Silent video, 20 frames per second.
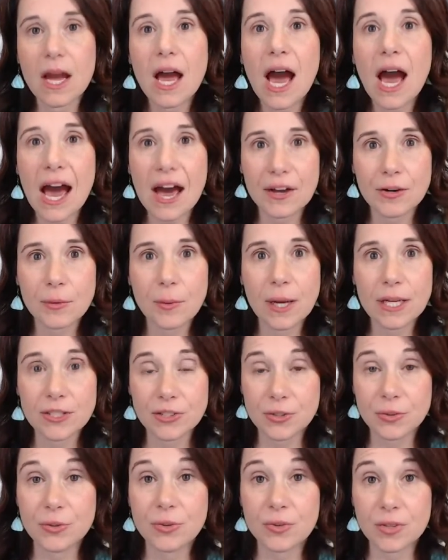How do I
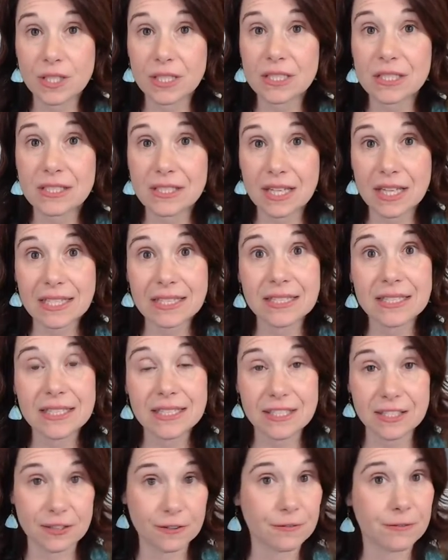do things slightly
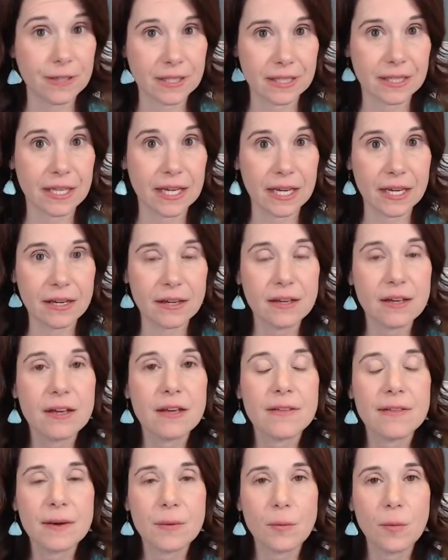differently
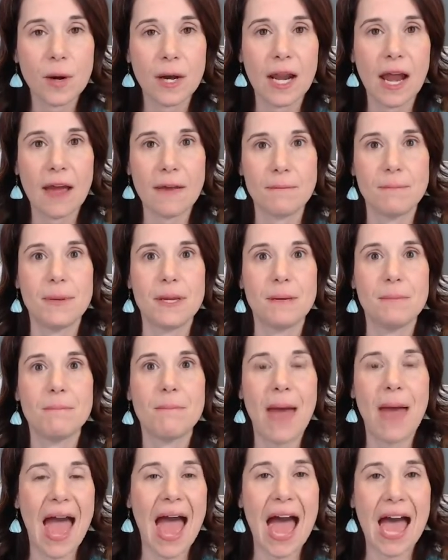than what I've been
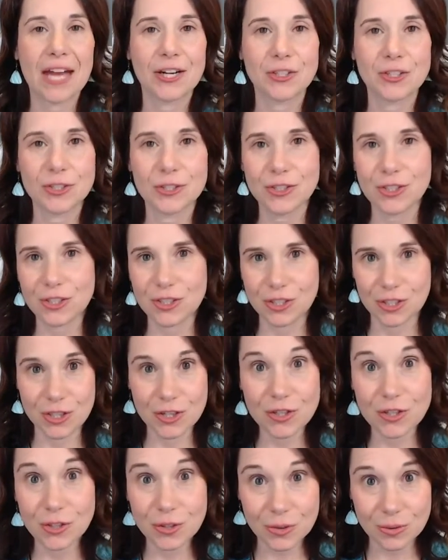patterned to
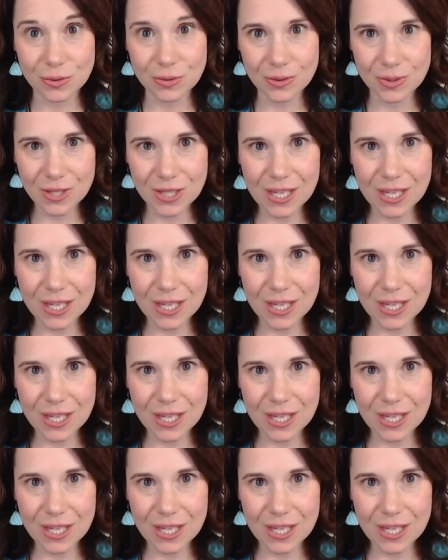do,